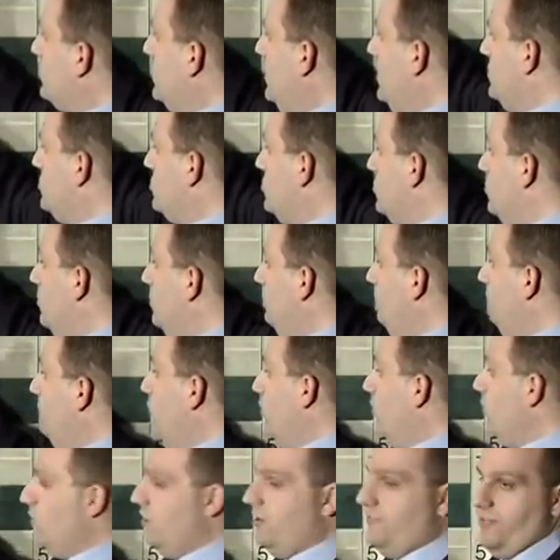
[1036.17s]
king should go
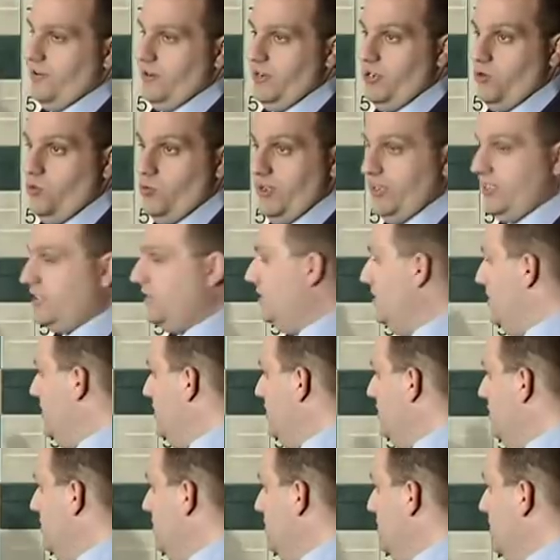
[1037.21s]
forward very quickly
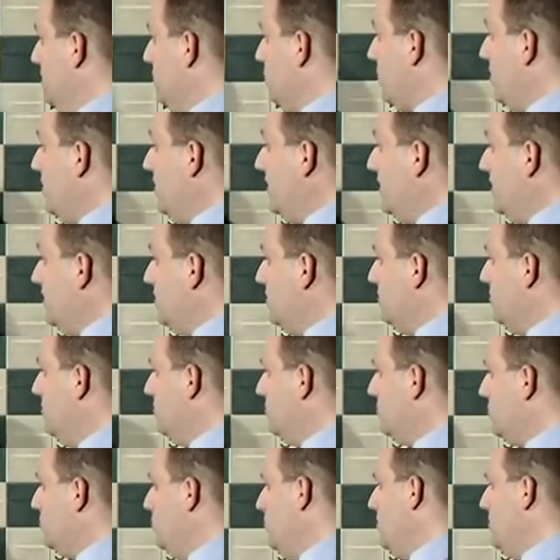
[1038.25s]
and try to get to
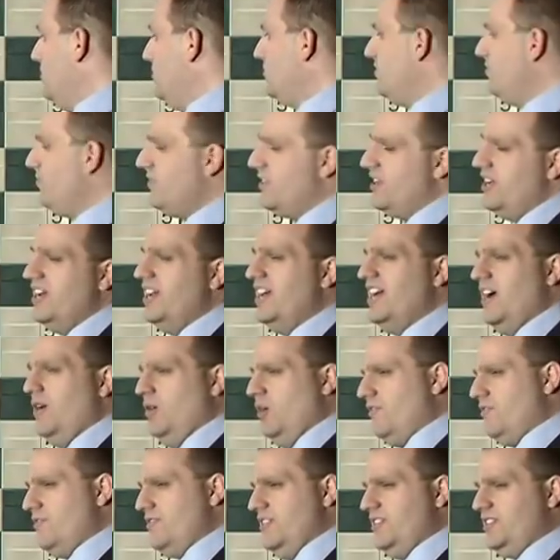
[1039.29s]
those squares.
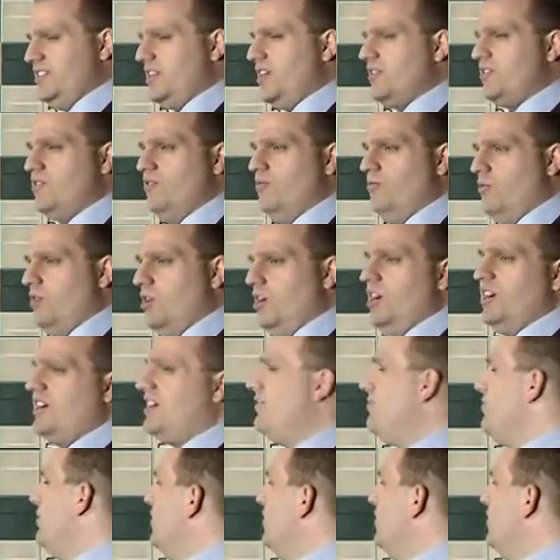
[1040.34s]
However, this doesn't work